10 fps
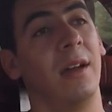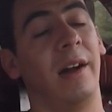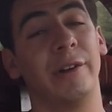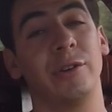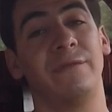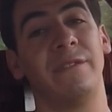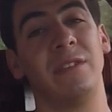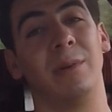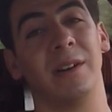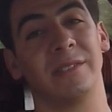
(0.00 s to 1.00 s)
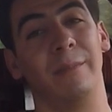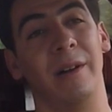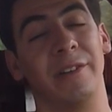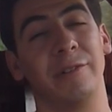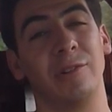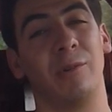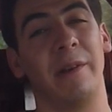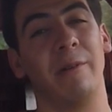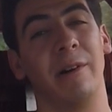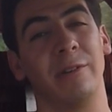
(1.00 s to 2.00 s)
150 bucks a month,
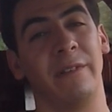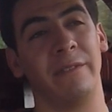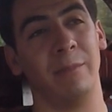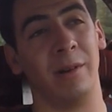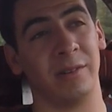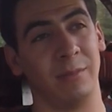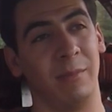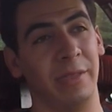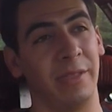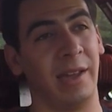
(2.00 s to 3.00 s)
120 to 150 bucks a month.